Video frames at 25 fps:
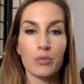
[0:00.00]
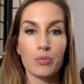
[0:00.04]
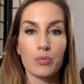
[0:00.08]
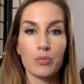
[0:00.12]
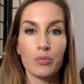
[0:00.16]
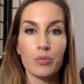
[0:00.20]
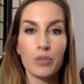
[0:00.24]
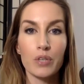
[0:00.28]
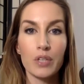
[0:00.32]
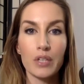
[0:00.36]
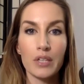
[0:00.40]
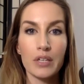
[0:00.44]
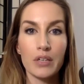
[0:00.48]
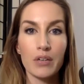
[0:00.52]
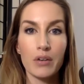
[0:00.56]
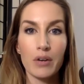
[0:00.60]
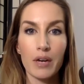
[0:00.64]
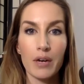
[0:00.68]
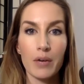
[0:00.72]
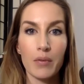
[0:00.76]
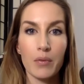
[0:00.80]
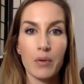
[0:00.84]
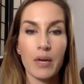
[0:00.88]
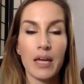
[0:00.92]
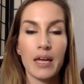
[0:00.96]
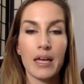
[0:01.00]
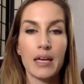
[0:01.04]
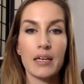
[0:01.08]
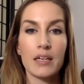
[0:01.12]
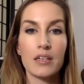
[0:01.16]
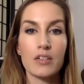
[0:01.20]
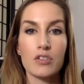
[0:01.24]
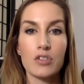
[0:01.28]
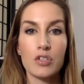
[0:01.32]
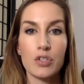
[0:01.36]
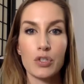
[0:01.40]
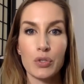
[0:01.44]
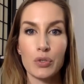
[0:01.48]
really great way
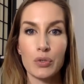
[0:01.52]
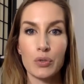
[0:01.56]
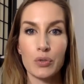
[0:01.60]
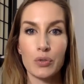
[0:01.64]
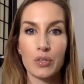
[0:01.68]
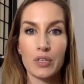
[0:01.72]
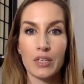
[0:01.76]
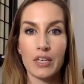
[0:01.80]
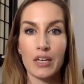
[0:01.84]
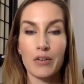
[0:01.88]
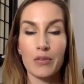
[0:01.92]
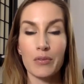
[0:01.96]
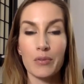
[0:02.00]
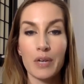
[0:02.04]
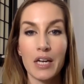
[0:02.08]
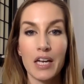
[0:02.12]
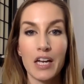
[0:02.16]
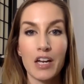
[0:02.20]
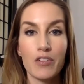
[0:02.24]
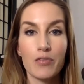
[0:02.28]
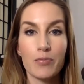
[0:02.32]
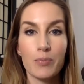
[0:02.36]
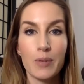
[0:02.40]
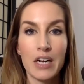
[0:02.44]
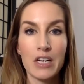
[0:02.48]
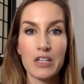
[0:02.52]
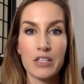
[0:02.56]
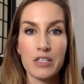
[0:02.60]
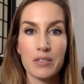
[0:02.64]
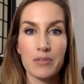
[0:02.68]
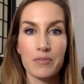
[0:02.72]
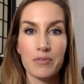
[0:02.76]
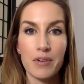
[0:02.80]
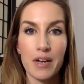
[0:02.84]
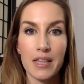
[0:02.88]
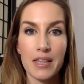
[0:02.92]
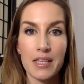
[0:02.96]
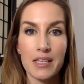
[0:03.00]
to get rid of browns
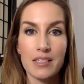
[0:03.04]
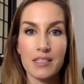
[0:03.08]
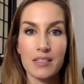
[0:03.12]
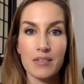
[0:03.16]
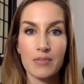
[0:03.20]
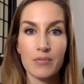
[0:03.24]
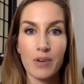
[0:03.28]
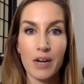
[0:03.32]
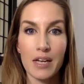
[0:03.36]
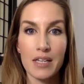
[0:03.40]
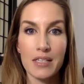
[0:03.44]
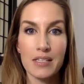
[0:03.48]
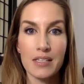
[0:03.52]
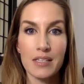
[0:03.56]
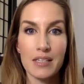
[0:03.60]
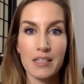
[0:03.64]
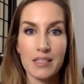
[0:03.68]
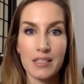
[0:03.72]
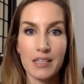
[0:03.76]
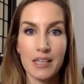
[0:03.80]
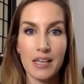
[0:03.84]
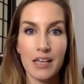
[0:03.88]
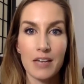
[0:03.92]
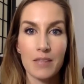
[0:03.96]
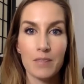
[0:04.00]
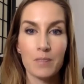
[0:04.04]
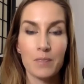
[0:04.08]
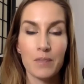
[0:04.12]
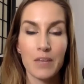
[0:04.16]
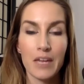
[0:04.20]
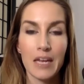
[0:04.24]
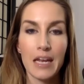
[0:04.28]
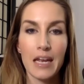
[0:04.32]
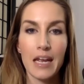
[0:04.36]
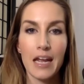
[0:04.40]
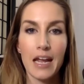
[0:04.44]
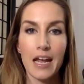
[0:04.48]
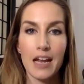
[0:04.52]
and reds in the skin.
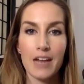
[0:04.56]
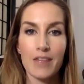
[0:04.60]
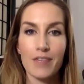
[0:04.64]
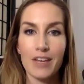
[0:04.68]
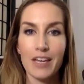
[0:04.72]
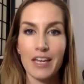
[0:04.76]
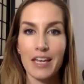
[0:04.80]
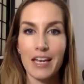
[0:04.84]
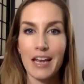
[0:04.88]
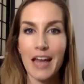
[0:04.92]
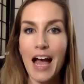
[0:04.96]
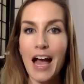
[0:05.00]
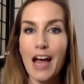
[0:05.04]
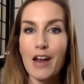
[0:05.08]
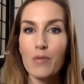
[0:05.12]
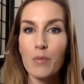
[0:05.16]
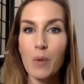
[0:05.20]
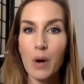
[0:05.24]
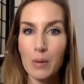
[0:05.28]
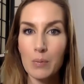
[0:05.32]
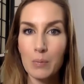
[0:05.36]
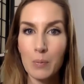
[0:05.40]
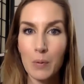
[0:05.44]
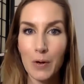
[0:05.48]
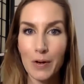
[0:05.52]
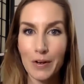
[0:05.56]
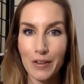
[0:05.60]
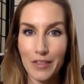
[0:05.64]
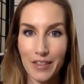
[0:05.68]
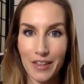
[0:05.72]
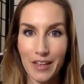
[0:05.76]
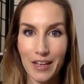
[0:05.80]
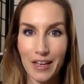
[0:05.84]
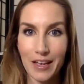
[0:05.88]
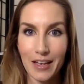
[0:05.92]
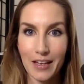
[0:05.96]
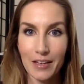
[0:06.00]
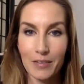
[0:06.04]
And if I can add one more
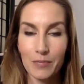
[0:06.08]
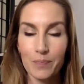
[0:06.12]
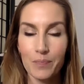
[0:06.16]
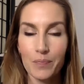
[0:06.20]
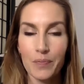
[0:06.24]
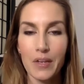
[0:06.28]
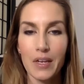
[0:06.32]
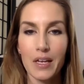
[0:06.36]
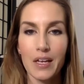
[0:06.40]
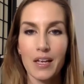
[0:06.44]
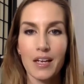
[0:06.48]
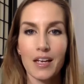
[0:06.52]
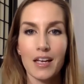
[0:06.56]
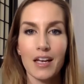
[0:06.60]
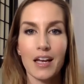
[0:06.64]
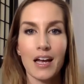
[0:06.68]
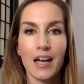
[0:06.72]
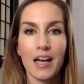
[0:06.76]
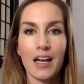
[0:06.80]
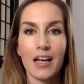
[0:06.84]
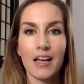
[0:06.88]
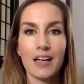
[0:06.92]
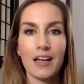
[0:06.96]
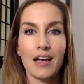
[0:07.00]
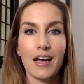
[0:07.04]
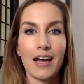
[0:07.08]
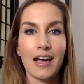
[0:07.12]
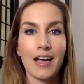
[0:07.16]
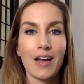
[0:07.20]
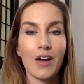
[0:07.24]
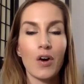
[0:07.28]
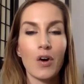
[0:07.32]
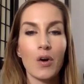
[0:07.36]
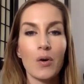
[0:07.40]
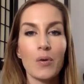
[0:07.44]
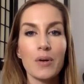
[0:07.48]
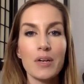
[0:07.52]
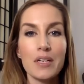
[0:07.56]
thing, I
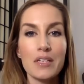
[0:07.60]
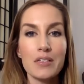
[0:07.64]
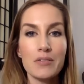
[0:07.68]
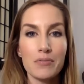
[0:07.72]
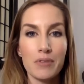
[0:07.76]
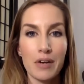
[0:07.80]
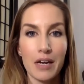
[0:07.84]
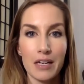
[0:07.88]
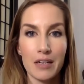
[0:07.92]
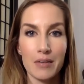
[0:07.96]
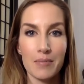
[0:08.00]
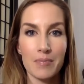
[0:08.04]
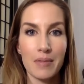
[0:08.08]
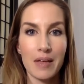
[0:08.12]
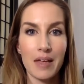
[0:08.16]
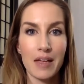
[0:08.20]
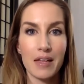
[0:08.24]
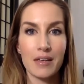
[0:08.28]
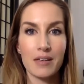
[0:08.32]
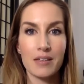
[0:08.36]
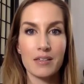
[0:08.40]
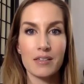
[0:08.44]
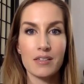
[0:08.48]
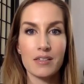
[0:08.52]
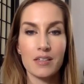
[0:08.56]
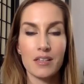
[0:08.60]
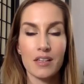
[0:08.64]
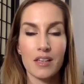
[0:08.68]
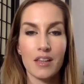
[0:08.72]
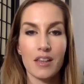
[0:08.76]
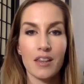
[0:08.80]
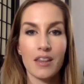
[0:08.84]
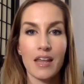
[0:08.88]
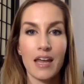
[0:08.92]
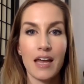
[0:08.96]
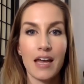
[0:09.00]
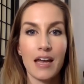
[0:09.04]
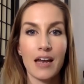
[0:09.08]
always recommend
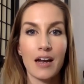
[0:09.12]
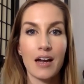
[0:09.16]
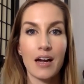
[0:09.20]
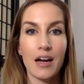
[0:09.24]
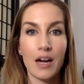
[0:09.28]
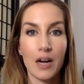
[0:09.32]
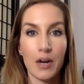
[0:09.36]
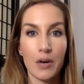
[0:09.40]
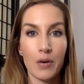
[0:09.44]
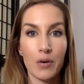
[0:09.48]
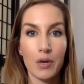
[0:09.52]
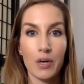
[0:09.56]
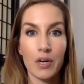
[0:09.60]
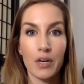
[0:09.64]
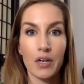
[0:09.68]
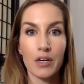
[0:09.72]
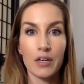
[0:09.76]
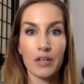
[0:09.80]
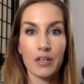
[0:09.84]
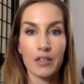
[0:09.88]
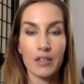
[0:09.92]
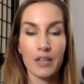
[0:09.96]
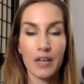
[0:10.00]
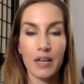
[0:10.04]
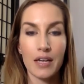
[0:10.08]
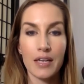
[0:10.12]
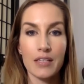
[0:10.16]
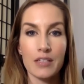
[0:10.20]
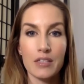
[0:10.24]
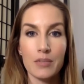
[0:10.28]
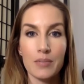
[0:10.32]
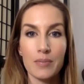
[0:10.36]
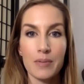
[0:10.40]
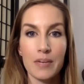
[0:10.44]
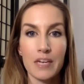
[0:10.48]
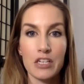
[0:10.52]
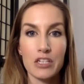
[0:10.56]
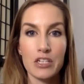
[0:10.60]
that our clients or
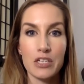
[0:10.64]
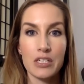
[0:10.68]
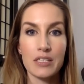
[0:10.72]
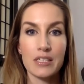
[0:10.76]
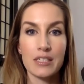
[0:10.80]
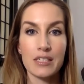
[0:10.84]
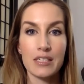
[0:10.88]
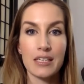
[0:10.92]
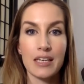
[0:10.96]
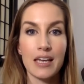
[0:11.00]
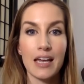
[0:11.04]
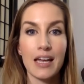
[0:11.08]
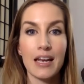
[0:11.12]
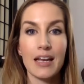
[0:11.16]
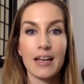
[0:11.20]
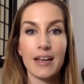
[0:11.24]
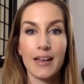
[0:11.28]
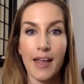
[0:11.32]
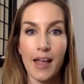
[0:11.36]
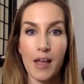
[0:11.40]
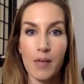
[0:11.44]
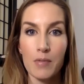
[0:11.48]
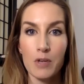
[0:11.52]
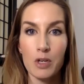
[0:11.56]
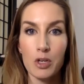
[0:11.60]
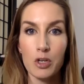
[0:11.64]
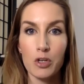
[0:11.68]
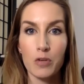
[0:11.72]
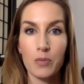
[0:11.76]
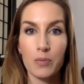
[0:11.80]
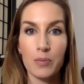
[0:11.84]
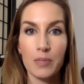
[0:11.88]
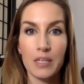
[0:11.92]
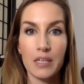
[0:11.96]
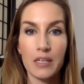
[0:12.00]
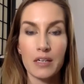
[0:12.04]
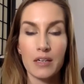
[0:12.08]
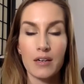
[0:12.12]
patients get a chemical
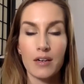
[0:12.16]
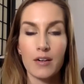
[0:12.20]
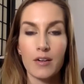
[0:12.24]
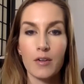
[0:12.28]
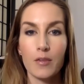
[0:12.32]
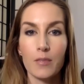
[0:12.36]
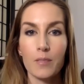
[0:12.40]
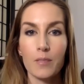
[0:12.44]
peel